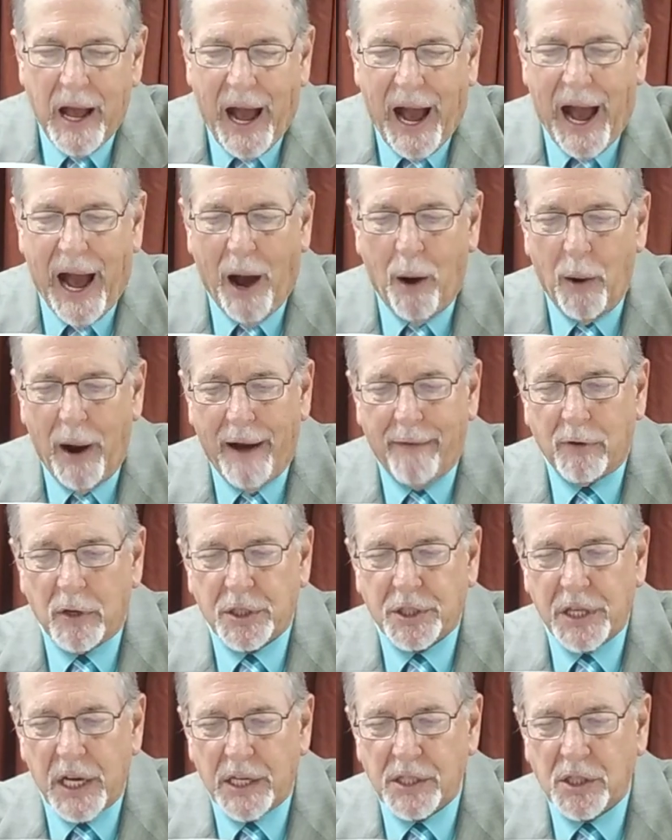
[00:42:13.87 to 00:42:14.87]
However,
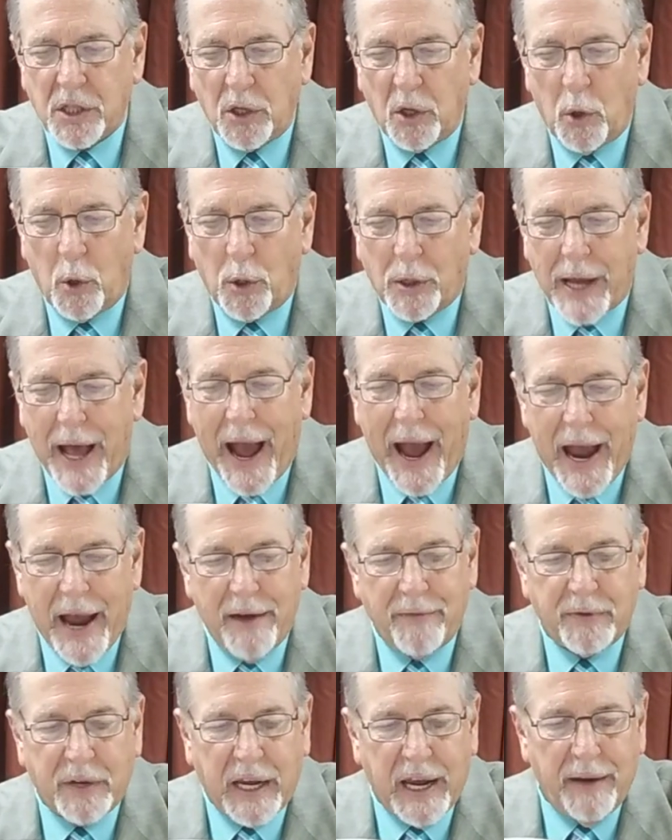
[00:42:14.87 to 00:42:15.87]
says the Lord, I
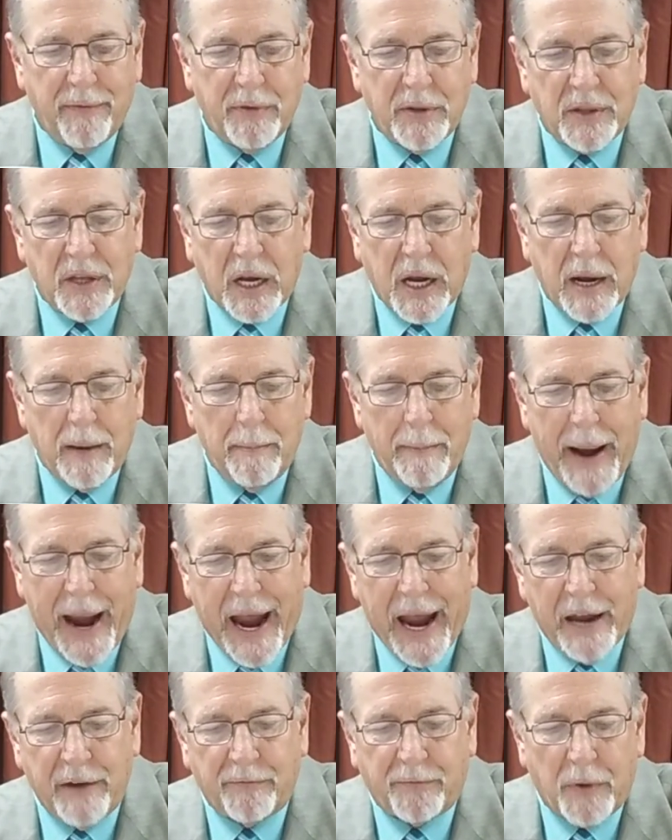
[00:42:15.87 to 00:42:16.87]
have given the
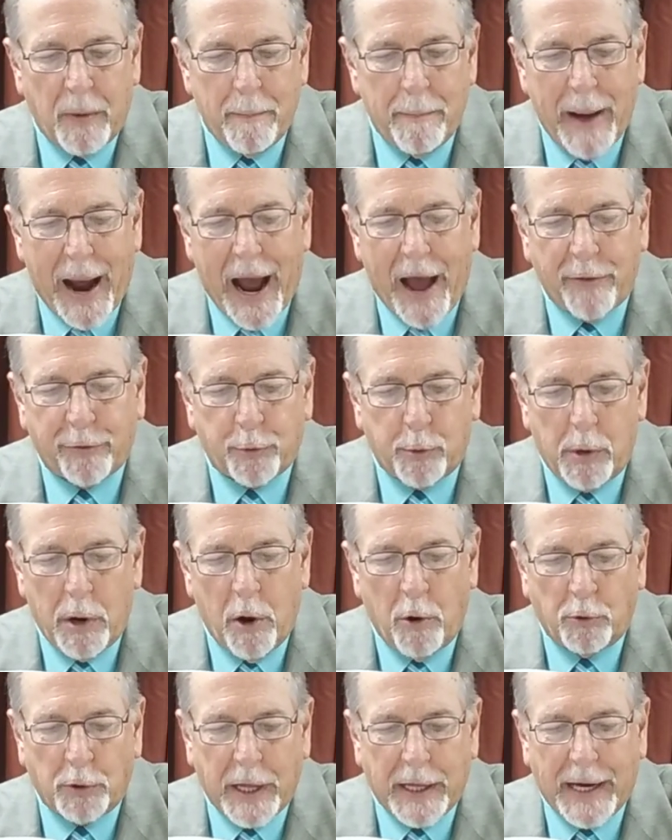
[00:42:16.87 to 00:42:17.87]
command from my
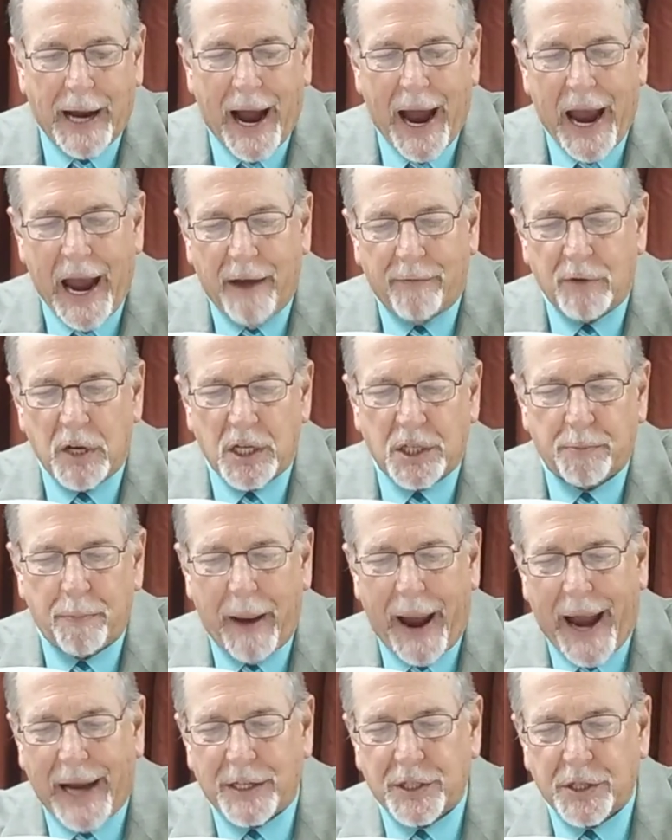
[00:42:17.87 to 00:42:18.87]
throne, and I have
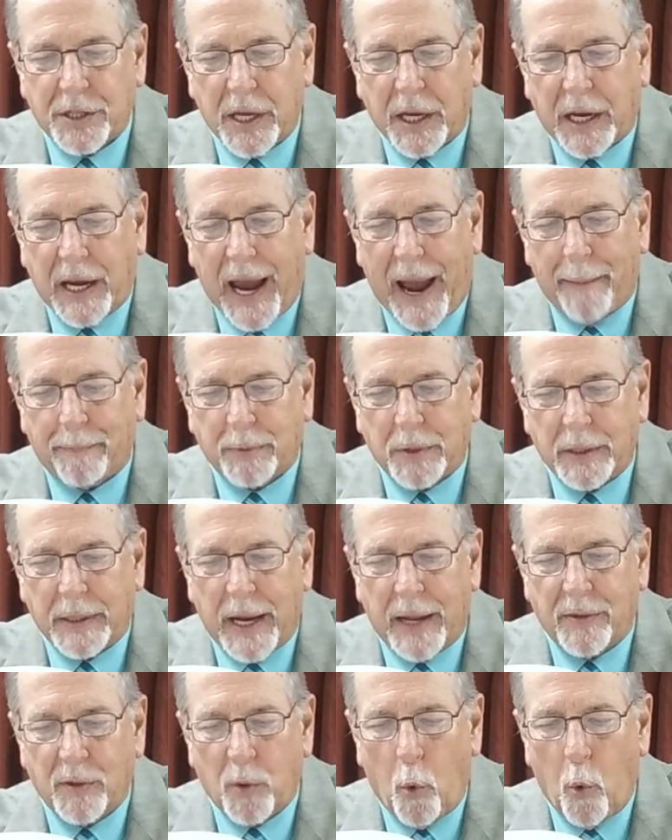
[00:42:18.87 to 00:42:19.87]
dispatched the captain
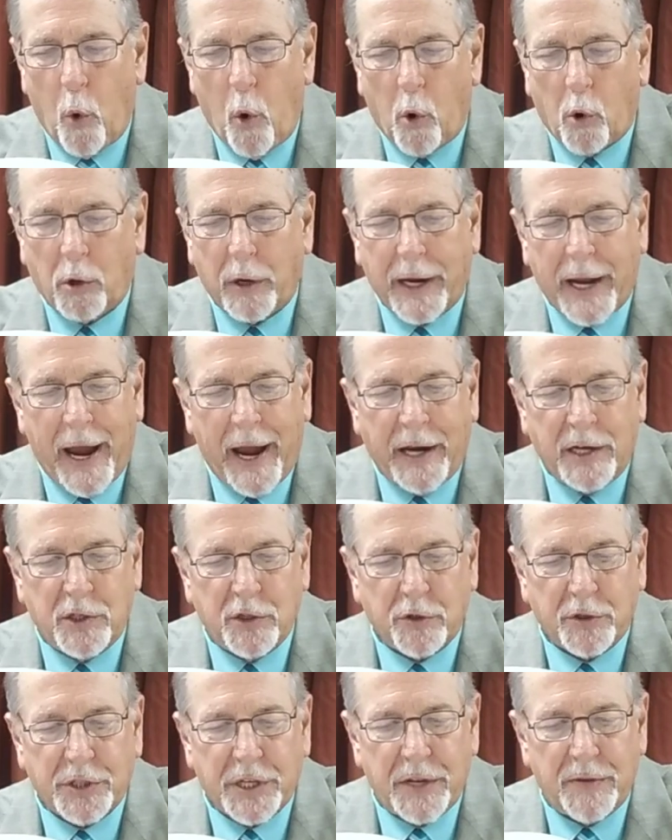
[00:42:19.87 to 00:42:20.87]
and the warring
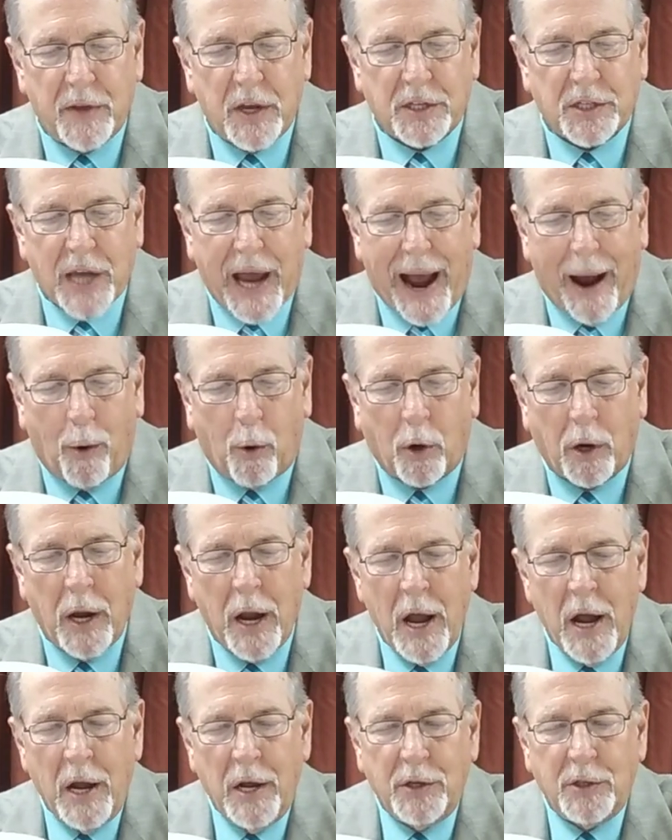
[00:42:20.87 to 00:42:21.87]
angels in this hour
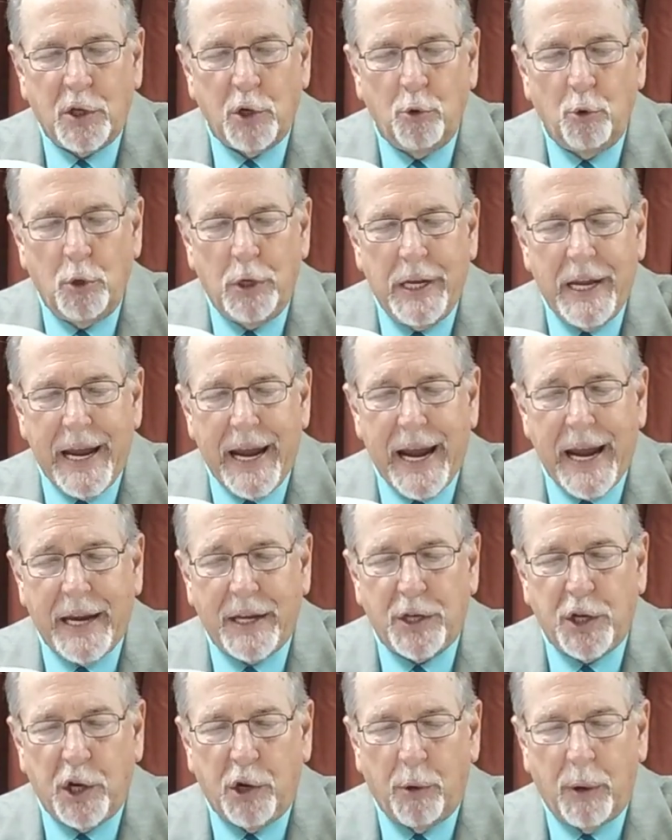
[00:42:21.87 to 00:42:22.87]
to
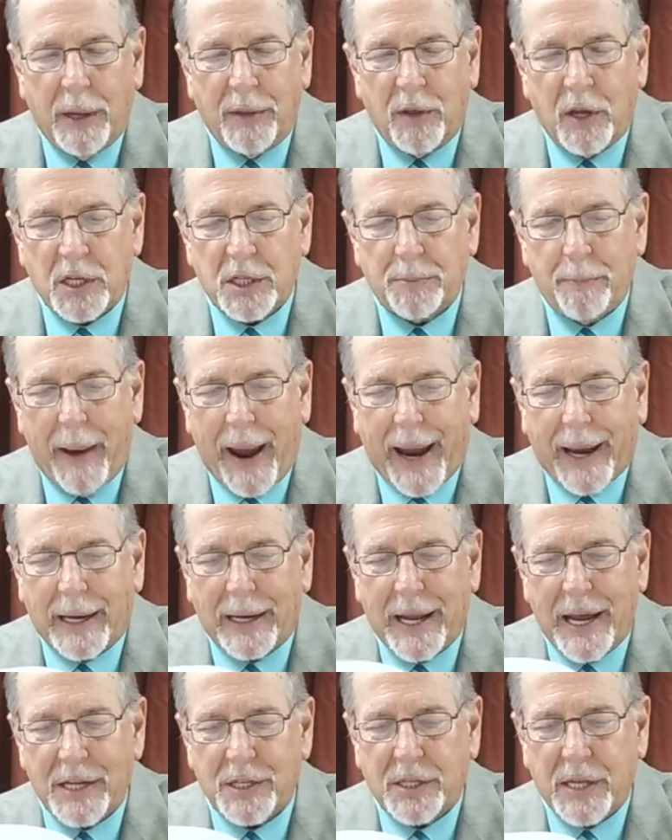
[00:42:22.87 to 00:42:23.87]
lead you in this
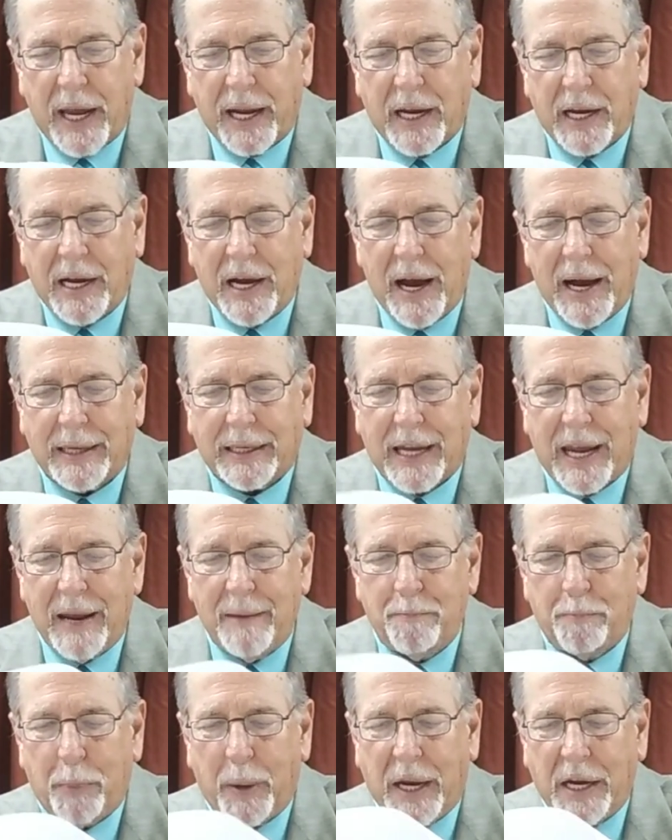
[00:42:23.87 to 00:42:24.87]
battle as they cut
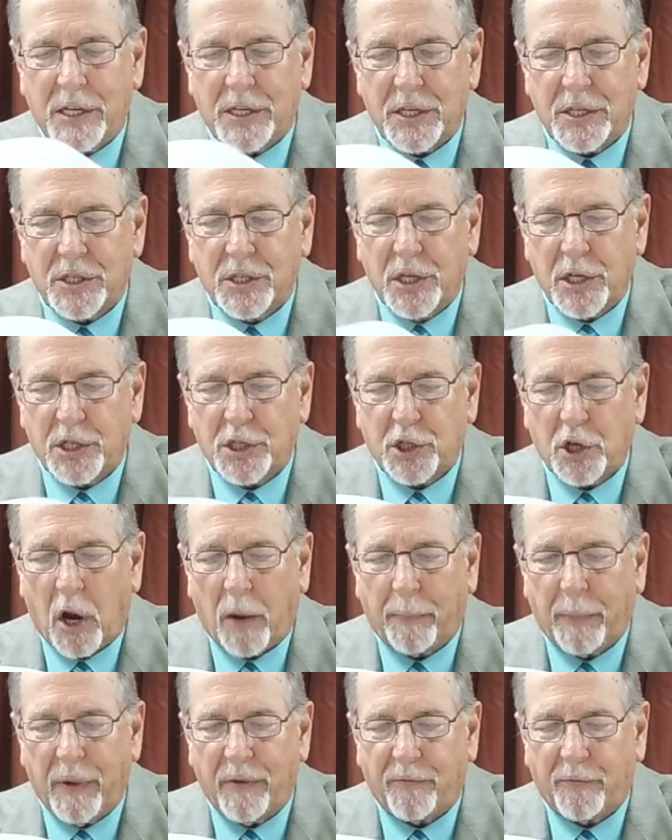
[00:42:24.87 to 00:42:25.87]
in pieces the
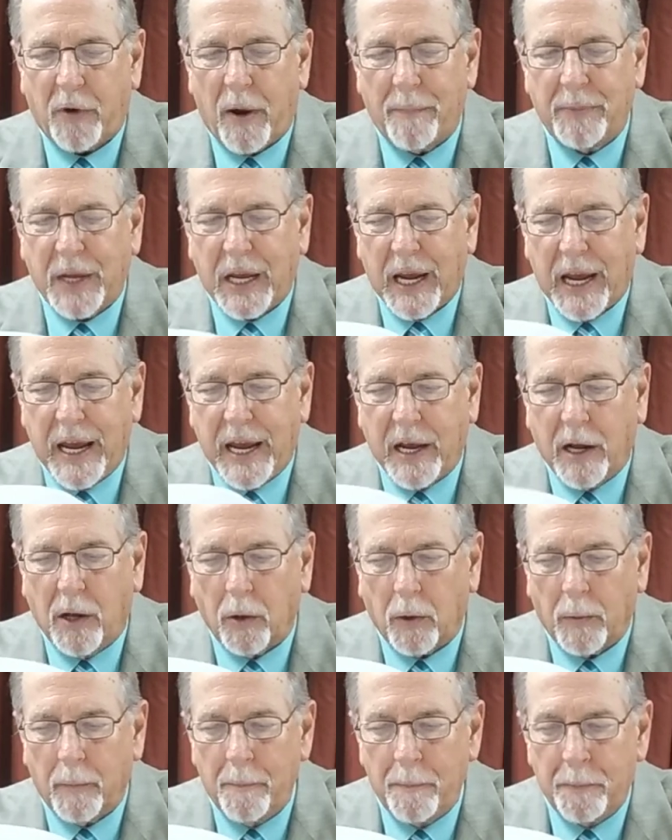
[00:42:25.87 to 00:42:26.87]
serpent from the eagle.